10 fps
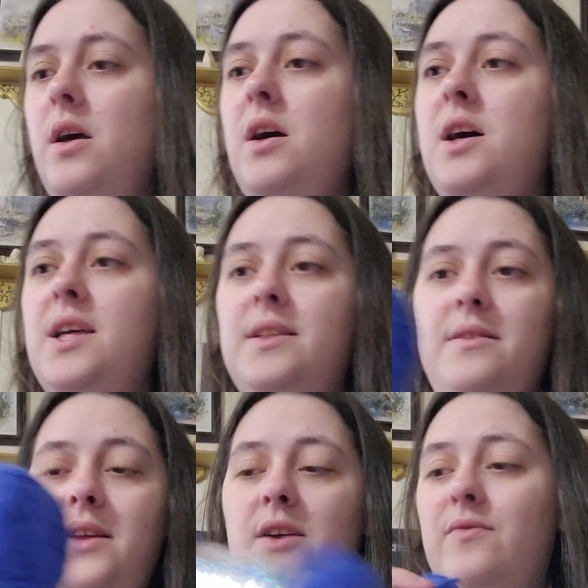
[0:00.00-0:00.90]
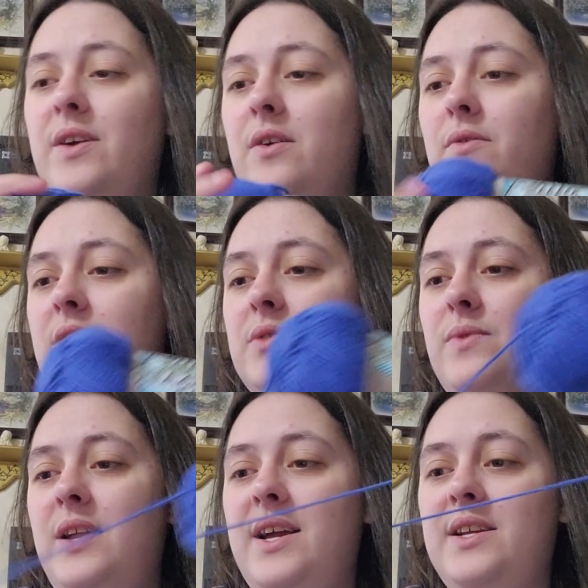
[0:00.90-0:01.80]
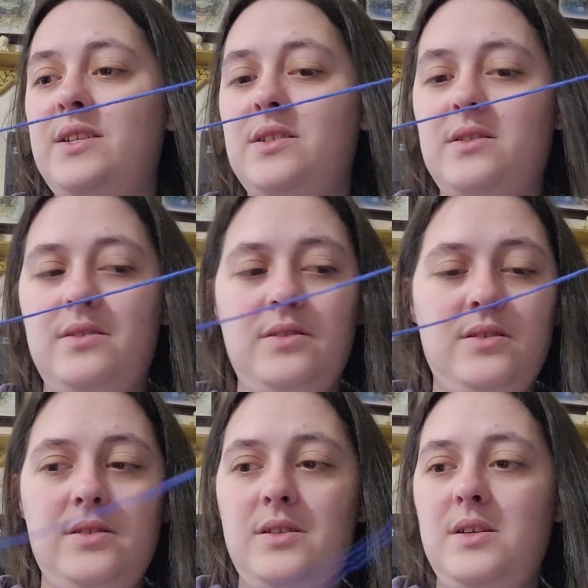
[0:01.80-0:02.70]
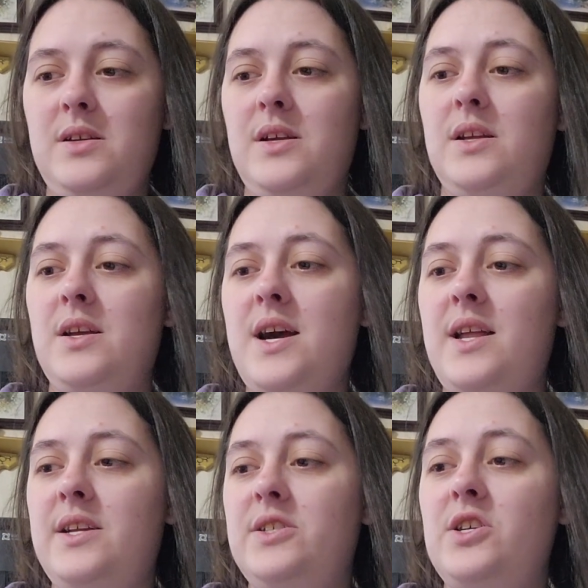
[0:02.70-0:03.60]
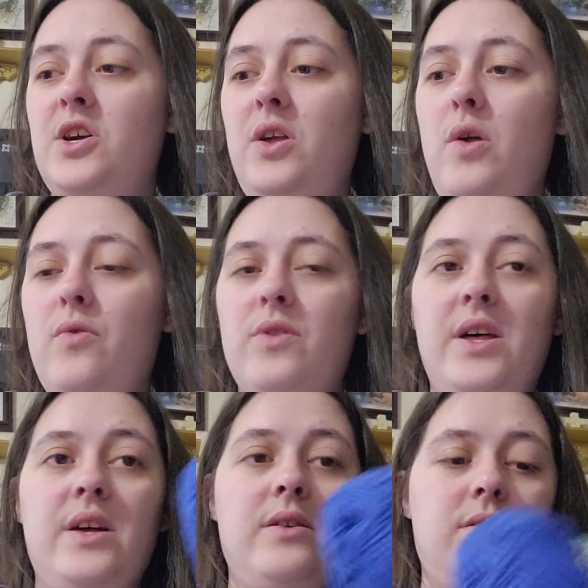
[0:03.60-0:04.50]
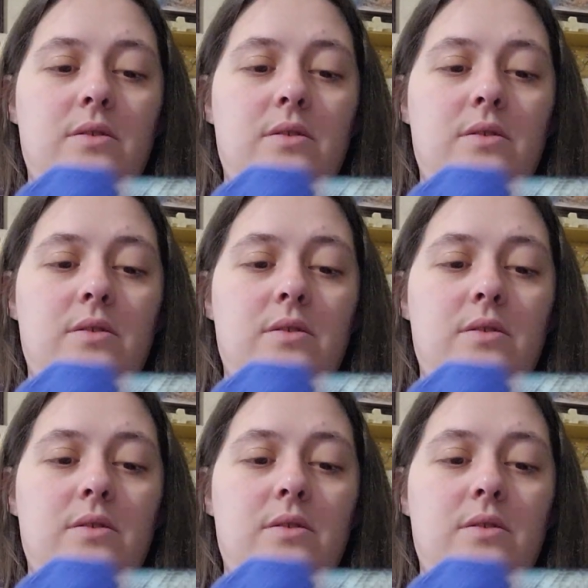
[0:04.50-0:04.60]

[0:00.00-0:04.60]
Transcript: Here we go. Here's one I can kind of show you the